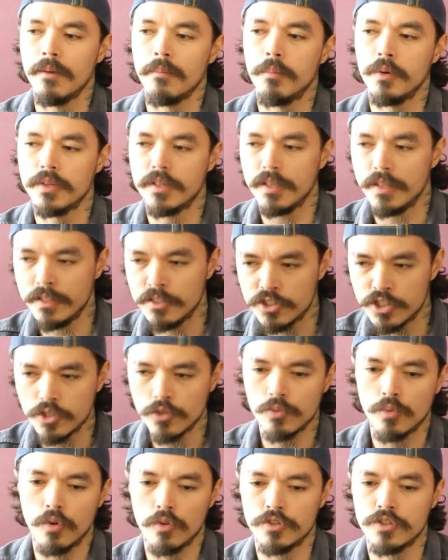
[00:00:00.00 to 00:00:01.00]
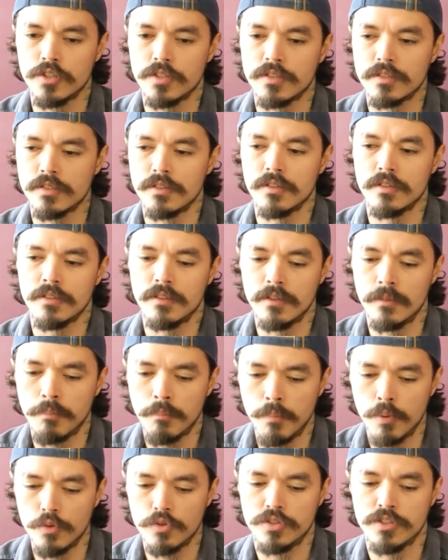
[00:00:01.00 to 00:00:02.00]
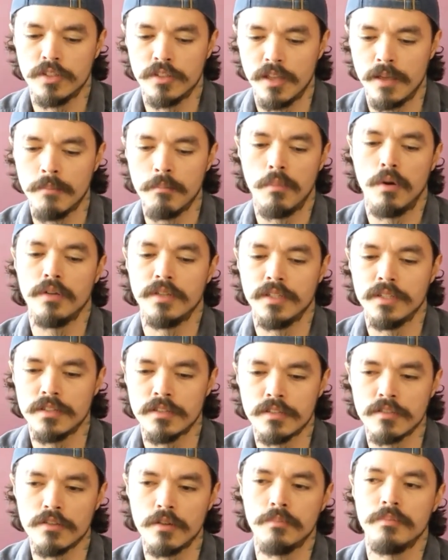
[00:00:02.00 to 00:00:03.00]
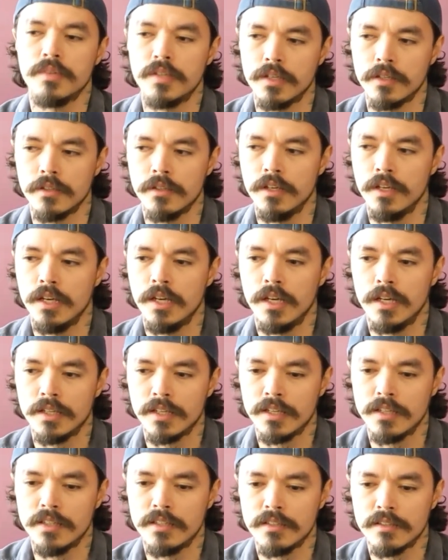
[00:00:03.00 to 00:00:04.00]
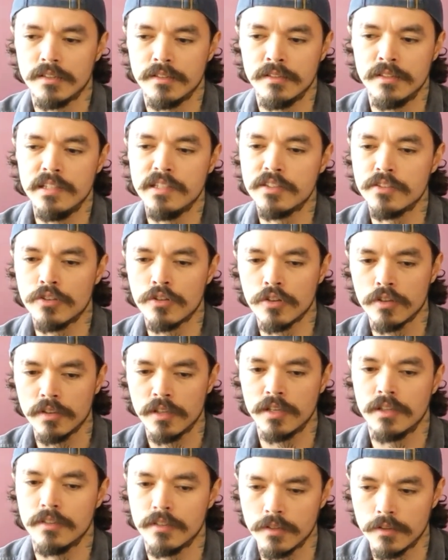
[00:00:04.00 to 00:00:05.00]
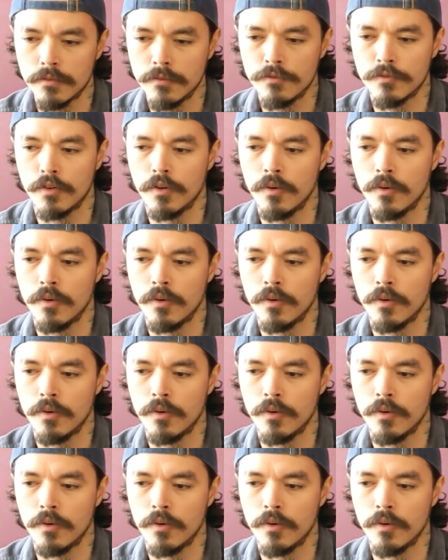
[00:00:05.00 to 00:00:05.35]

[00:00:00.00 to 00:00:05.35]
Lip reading: But in general, just the person embodies something that is disconnected